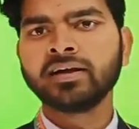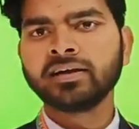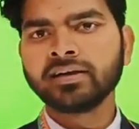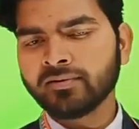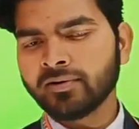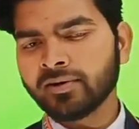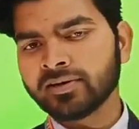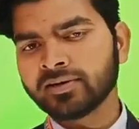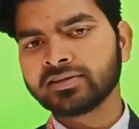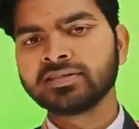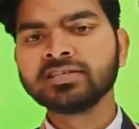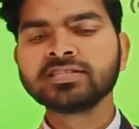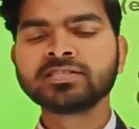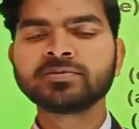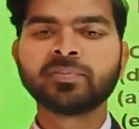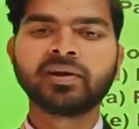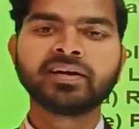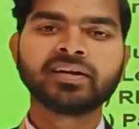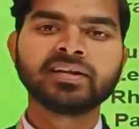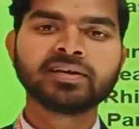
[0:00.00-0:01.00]
and about this
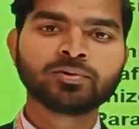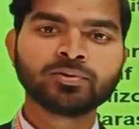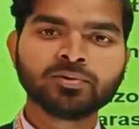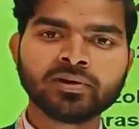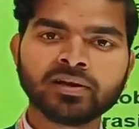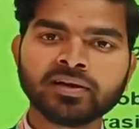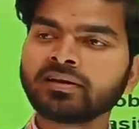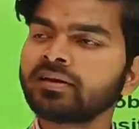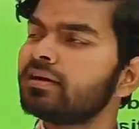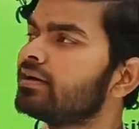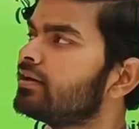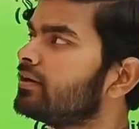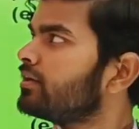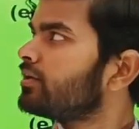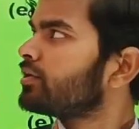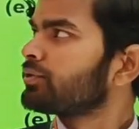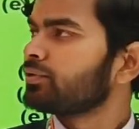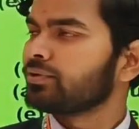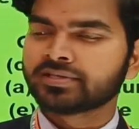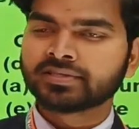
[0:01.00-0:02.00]
particular
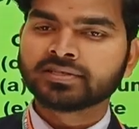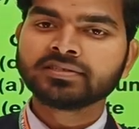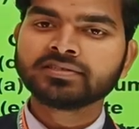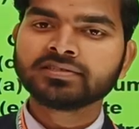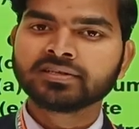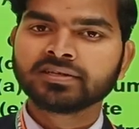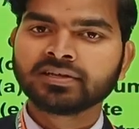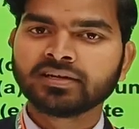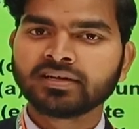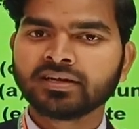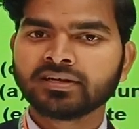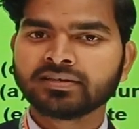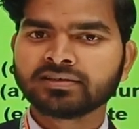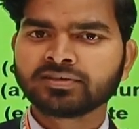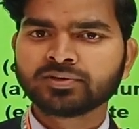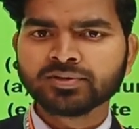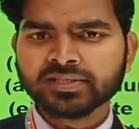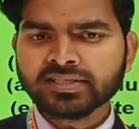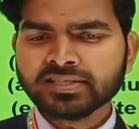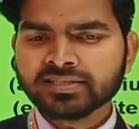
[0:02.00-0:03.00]
questions?
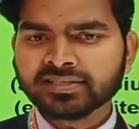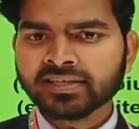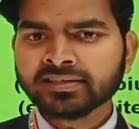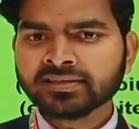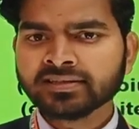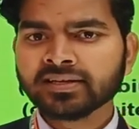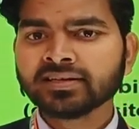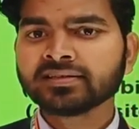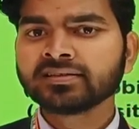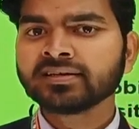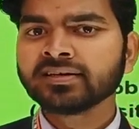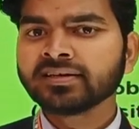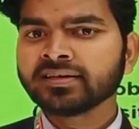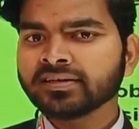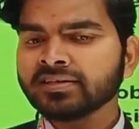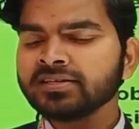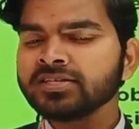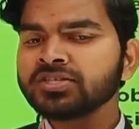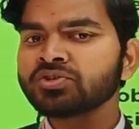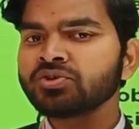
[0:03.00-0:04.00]
The question saying that there
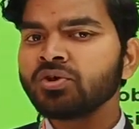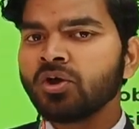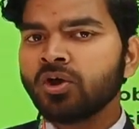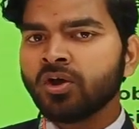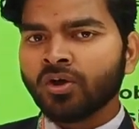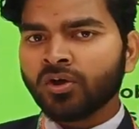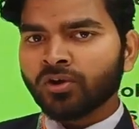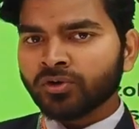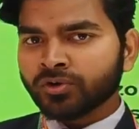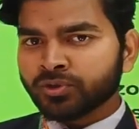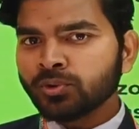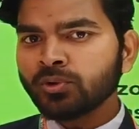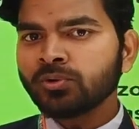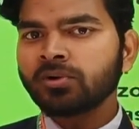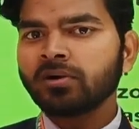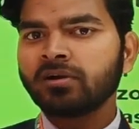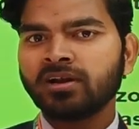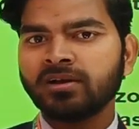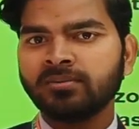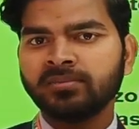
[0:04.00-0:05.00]
is 2
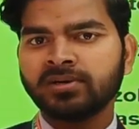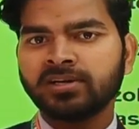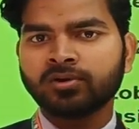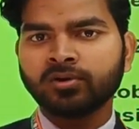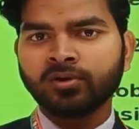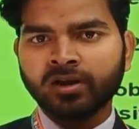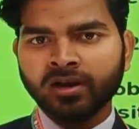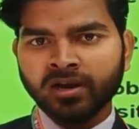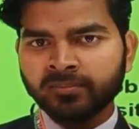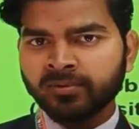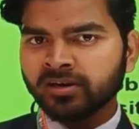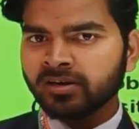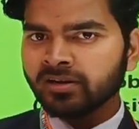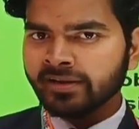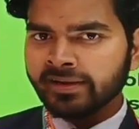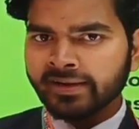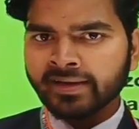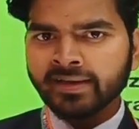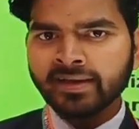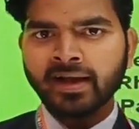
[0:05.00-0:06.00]
column
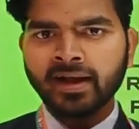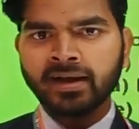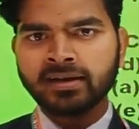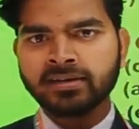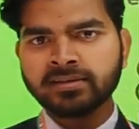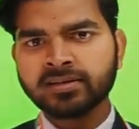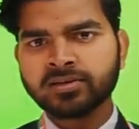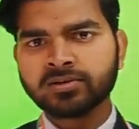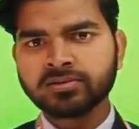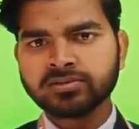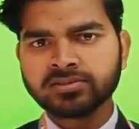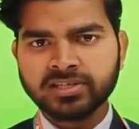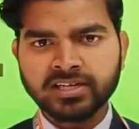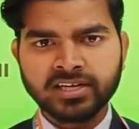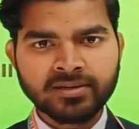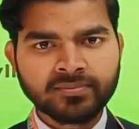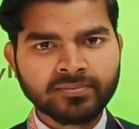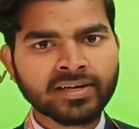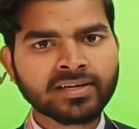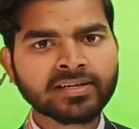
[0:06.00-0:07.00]
A, and the
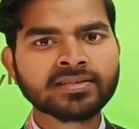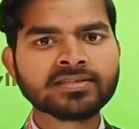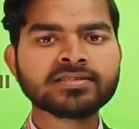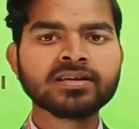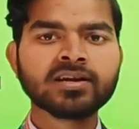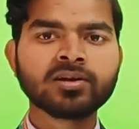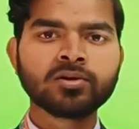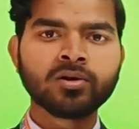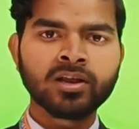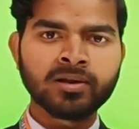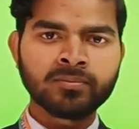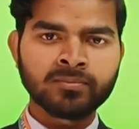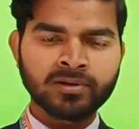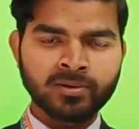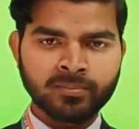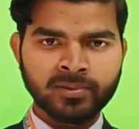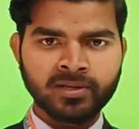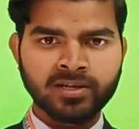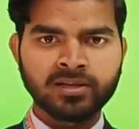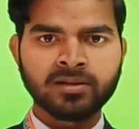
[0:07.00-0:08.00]
second one is the
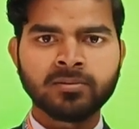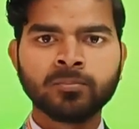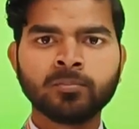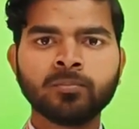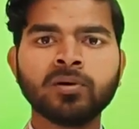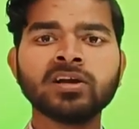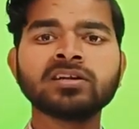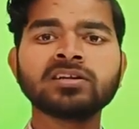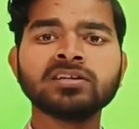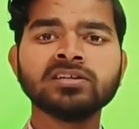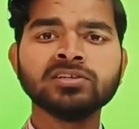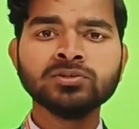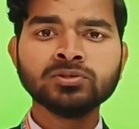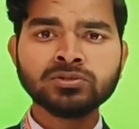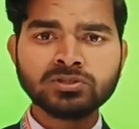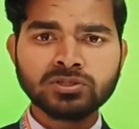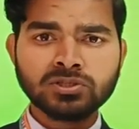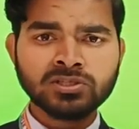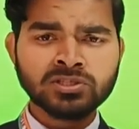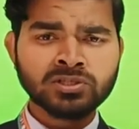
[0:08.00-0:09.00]
column B, but
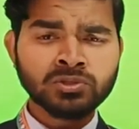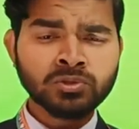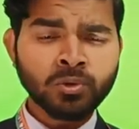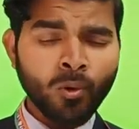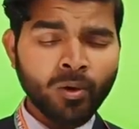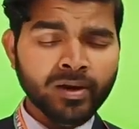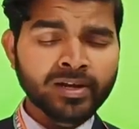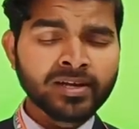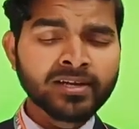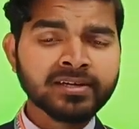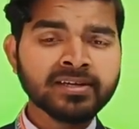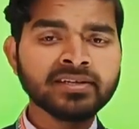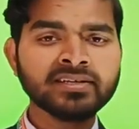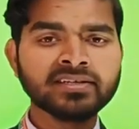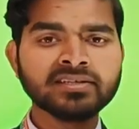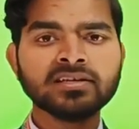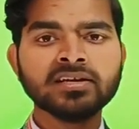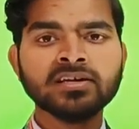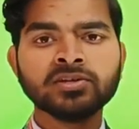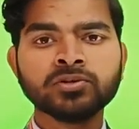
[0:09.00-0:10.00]
you only
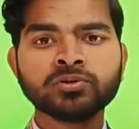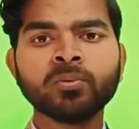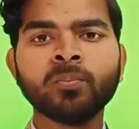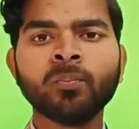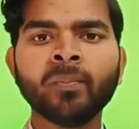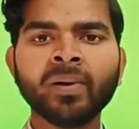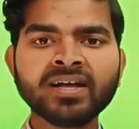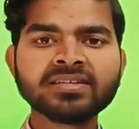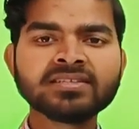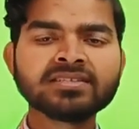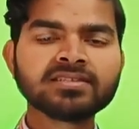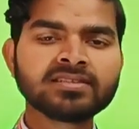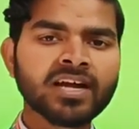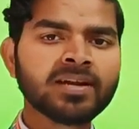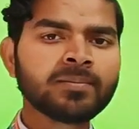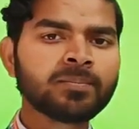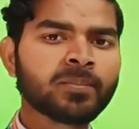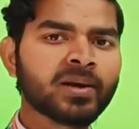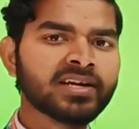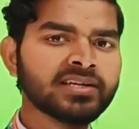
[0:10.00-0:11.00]
need to match
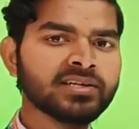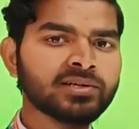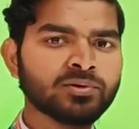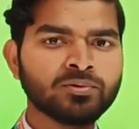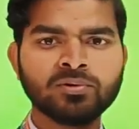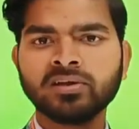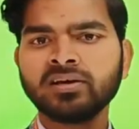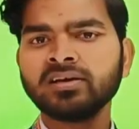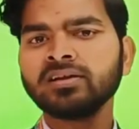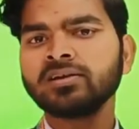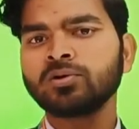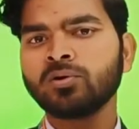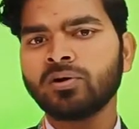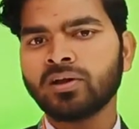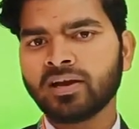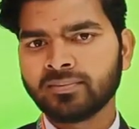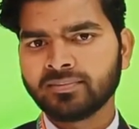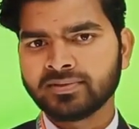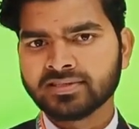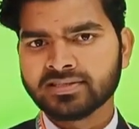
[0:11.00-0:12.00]
that particular
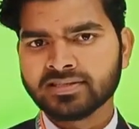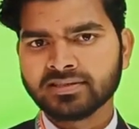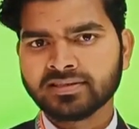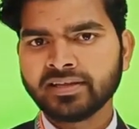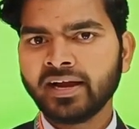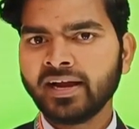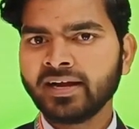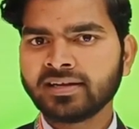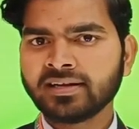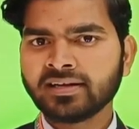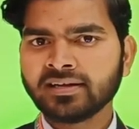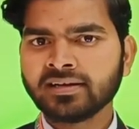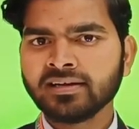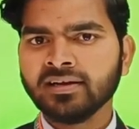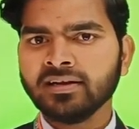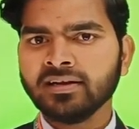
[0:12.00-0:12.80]
columns. That